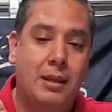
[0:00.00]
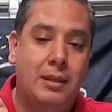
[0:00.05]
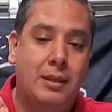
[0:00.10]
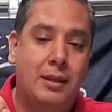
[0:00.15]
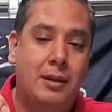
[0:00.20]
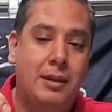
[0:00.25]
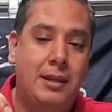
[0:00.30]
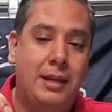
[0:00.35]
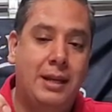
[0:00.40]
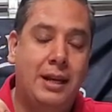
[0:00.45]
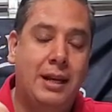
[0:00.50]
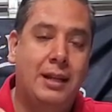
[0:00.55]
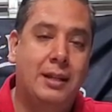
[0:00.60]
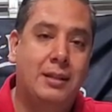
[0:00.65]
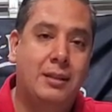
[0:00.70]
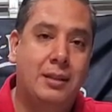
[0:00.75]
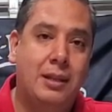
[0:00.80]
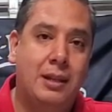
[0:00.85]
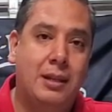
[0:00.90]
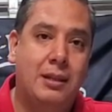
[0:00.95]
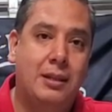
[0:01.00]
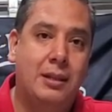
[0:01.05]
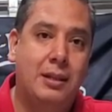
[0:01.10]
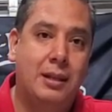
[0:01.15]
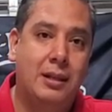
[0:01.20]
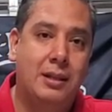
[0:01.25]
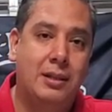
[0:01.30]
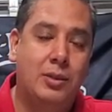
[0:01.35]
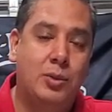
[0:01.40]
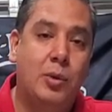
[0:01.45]
They're
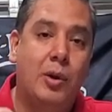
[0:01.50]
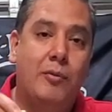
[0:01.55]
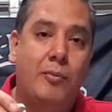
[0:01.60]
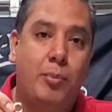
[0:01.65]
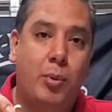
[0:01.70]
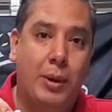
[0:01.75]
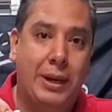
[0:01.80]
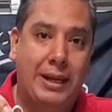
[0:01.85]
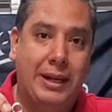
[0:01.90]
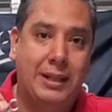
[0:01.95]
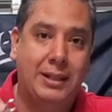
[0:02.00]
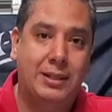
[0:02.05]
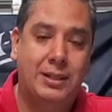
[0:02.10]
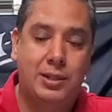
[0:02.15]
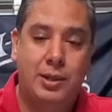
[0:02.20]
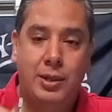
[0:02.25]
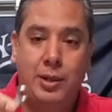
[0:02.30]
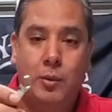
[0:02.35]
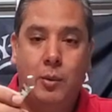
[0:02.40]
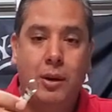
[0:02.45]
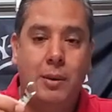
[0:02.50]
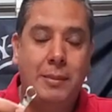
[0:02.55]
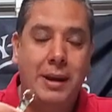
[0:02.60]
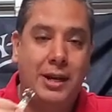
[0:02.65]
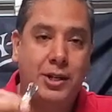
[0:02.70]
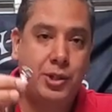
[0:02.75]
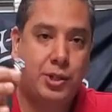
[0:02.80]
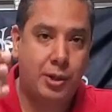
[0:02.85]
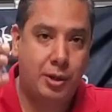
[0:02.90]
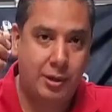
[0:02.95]
the 12 point. So you want to
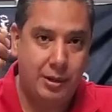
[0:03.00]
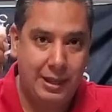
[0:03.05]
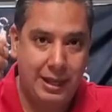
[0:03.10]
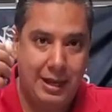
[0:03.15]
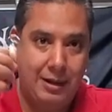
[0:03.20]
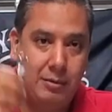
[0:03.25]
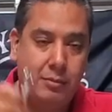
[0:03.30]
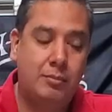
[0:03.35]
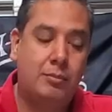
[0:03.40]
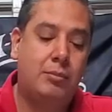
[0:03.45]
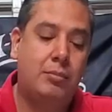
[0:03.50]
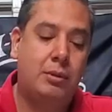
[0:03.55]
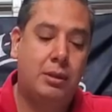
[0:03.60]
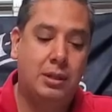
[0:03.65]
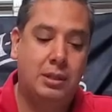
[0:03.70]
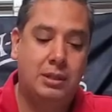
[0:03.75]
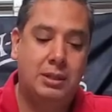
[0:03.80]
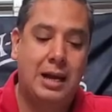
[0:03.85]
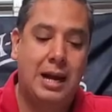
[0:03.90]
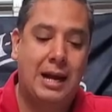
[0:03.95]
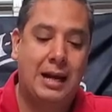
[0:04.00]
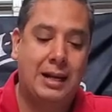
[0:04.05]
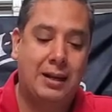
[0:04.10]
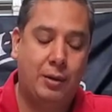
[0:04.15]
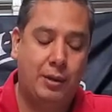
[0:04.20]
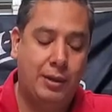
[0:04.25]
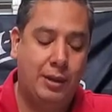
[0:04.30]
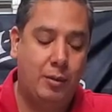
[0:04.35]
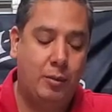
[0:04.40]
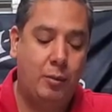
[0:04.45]
make sure that the socket
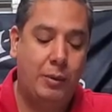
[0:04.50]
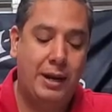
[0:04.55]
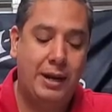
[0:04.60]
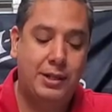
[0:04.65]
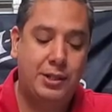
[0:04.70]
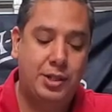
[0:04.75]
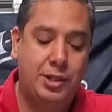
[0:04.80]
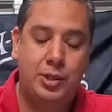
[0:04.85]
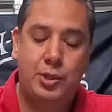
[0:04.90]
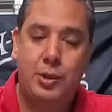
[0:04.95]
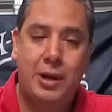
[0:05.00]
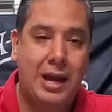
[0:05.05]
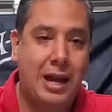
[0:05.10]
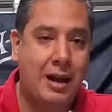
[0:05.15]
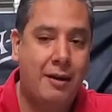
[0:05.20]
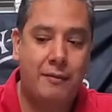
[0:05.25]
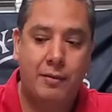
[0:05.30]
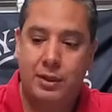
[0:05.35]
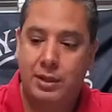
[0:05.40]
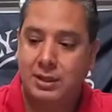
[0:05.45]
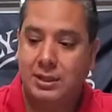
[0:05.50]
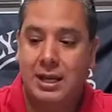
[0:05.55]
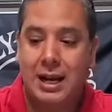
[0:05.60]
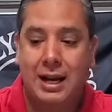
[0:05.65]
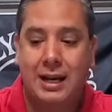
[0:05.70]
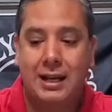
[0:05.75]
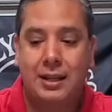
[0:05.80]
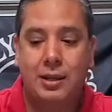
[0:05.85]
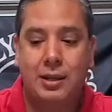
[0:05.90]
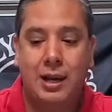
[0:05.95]
or the wrench you have or the
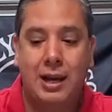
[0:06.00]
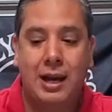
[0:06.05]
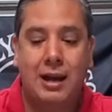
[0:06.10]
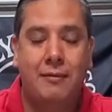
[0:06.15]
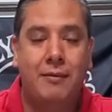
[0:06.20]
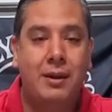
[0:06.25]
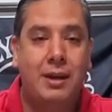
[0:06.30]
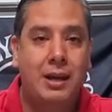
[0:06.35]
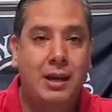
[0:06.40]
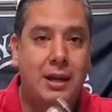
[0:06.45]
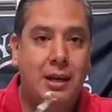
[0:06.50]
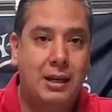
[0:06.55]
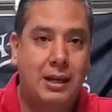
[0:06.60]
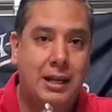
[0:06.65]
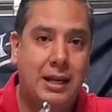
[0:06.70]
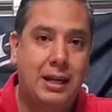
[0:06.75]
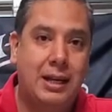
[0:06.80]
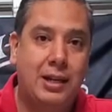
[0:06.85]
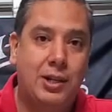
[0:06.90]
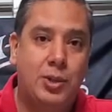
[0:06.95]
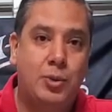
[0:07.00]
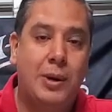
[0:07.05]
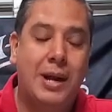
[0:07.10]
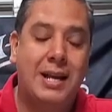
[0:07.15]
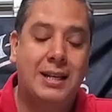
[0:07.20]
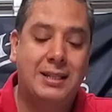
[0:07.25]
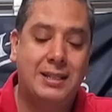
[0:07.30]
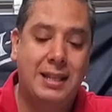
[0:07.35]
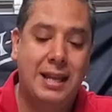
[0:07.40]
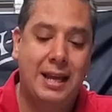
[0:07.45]
socket you have can
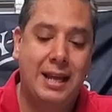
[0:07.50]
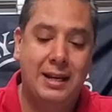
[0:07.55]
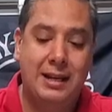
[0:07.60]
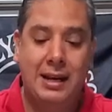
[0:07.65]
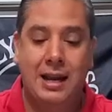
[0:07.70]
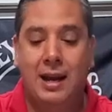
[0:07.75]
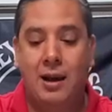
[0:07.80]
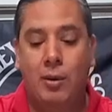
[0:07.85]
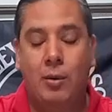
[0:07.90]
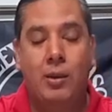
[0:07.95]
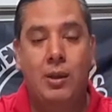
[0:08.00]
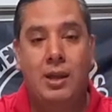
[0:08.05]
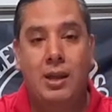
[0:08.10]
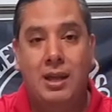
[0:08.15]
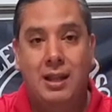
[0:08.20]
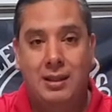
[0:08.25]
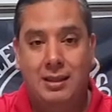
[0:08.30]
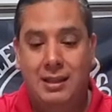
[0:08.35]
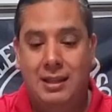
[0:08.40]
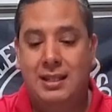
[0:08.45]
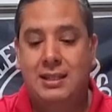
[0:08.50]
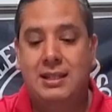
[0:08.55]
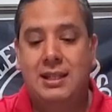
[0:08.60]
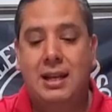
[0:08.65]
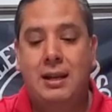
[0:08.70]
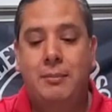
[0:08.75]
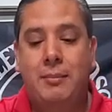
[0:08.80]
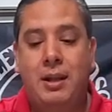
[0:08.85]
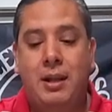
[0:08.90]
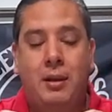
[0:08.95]
address that. Now, this
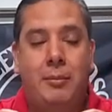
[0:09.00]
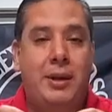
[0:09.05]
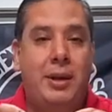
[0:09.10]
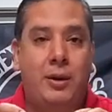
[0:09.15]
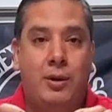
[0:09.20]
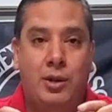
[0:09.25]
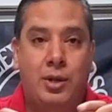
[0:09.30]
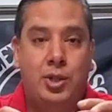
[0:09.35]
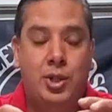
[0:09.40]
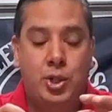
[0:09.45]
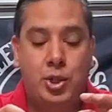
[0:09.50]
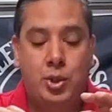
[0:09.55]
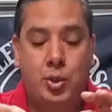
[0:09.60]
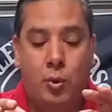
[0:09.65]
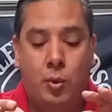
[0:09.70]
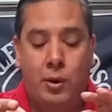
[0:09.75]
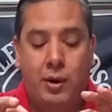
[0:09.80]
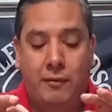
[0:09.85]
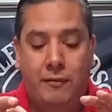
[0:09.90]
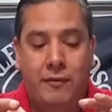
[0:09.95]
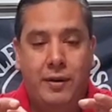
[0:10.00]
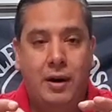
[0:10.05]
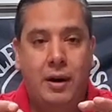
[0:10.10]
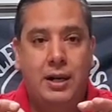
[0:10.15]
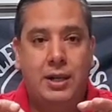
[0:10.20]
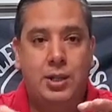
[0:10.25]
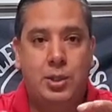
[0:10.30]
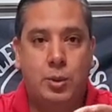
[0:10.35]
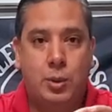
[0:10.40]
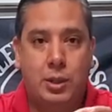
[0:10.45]
10 millimeter is short,
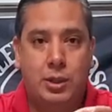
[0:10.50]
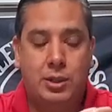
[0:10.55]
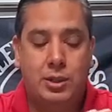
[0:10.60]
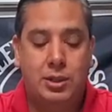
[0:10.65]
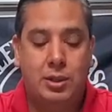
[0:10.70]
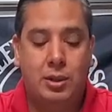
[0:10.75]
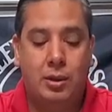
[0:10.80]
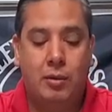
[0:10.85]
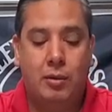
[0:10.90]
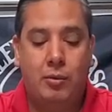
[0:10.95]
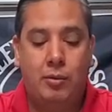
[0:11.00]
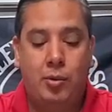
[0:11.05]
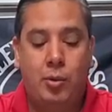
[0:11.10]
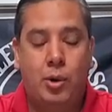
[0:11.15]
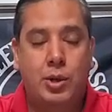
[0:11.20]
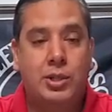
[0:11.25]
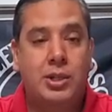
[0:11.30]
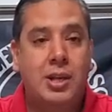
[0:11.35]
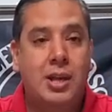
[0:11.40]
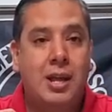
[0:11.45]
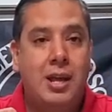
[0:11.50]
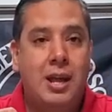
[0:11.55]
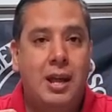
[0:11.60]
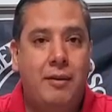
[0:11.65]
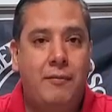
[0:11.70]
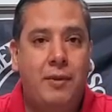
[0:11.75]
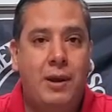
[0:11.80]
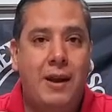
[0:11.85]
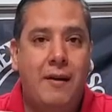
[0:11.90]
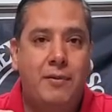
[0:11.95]
very short. So of course,
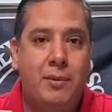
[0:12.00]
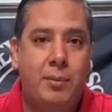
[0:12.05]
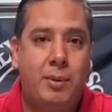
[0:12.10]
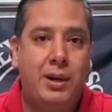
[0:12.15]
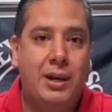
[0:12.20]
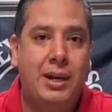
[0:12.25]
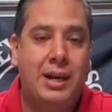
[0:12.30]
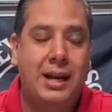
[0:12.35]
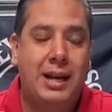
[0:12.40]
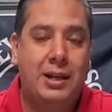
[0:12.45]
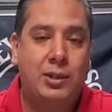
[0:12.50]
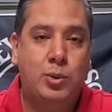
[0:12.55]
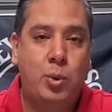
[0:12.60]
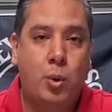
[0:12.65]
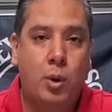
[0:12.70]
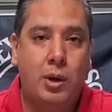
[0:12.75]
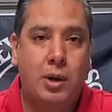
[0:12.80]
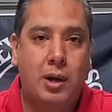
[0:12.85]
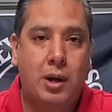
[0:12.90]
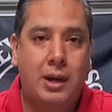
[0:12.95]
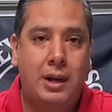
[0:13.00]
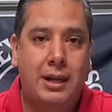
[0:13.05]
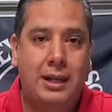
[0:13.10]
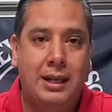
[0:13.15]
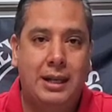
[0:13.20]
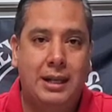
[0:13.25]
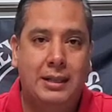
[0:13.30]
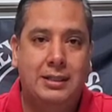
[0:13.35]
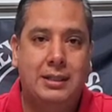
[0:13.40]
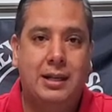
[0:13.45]
if you have to put any kind of torque on it,
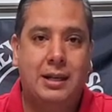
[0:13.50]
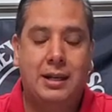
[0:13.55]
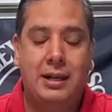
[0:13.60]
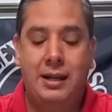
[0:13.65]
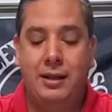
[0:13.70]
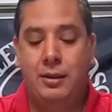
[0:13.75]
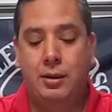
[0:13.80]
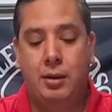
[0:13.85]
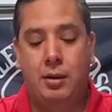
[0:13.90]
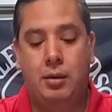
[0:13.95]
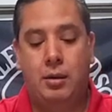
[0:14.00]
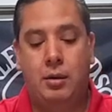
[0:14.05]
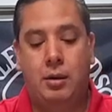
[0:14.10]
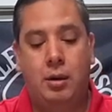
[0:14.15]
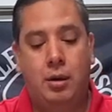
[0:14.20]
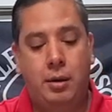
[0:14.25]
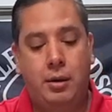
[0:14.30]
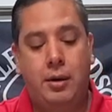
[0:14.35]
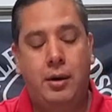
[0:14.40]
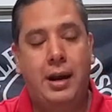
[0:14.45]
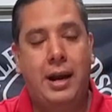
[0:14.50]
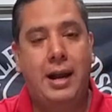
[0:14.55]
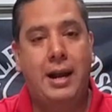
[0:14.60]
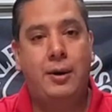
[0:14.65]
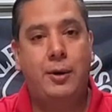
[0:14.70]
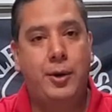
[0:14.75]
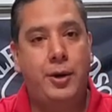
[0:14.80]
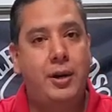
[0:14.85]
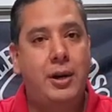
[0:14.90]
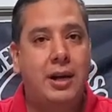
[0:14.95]
it's going to either hurt your hand
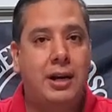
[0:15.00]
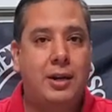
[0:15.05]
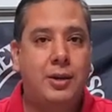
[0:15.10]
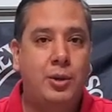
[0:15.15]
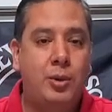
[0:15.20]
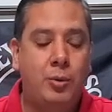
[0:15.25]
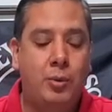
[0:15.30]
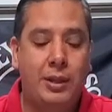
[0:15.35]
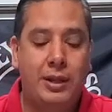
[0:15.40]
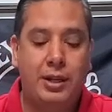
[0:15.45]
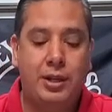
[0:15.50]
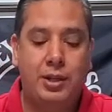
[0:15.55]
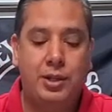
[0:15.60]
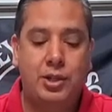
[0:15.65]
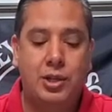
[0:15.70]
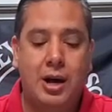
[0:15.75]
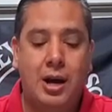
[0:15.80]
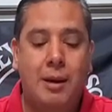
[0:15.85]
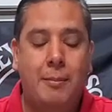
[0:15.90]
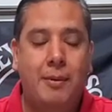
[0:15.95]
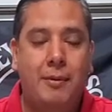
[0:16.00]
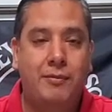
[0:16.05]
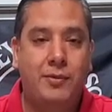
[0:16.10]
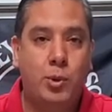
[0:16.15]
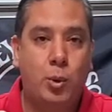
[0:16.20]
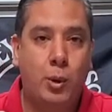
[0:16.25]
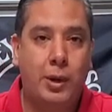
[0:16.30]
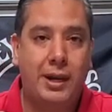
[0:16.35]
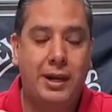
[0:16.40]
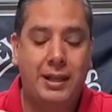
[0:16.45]
or you're not going to do a really good job of
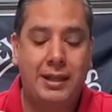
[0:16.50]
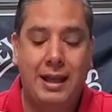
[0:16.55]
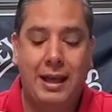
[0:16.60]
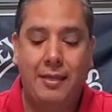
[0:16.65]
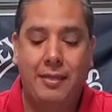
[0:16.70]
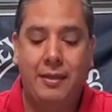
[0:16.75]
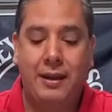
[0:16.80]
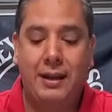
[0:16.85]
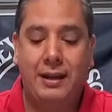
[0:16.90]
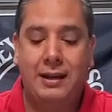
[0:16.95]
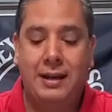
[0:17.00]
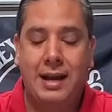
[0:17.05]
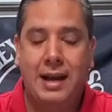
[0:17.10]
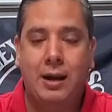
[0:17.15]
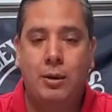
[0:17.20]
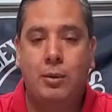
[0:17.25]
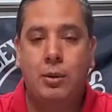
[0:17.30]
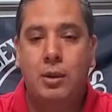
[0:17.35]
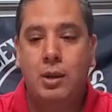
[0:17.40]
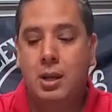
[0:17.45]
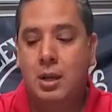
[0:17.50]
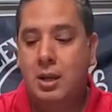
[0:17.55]
torquing that thing down.